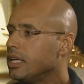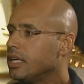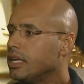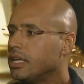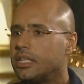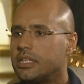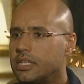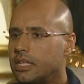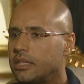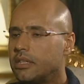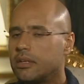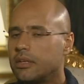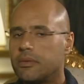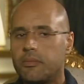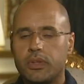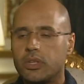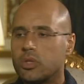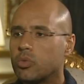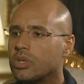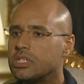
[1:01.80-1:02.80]
They said
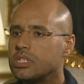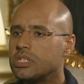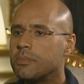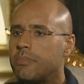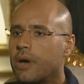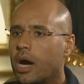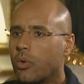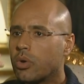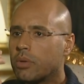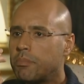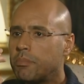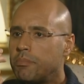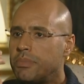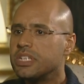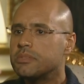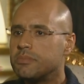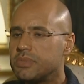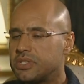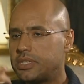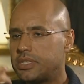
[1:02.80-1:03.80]
it was our
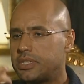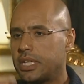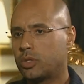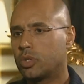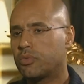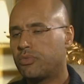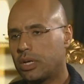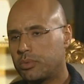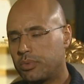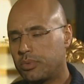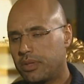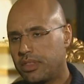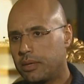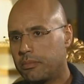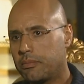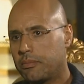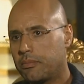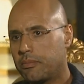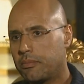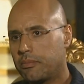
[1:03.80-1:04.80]
biggest mistake to fight with them.
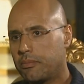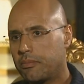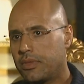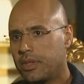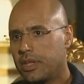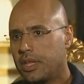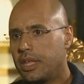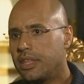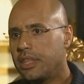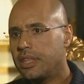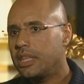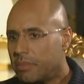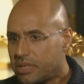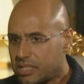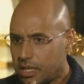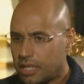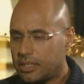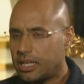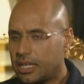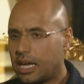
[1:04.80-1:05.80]
They
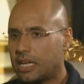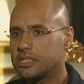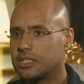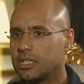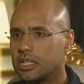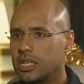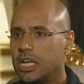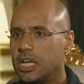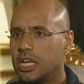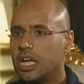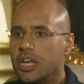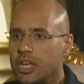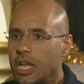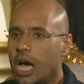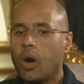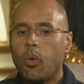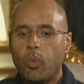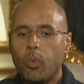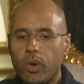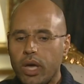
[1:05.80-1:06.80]
misled us.
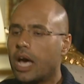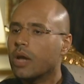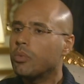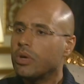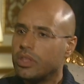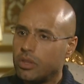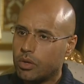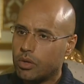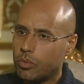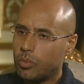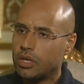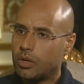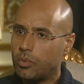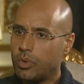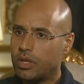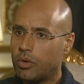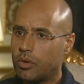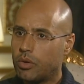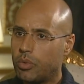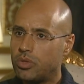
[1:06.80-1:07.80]
Now we are
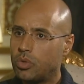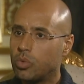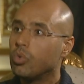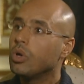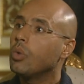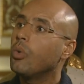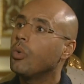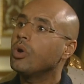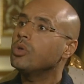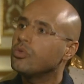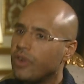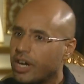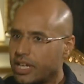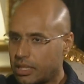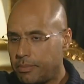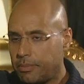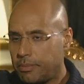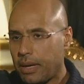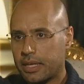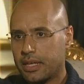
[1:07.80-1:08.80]
with you. We want to
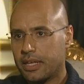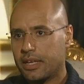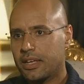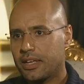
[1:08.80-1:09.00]
fight back.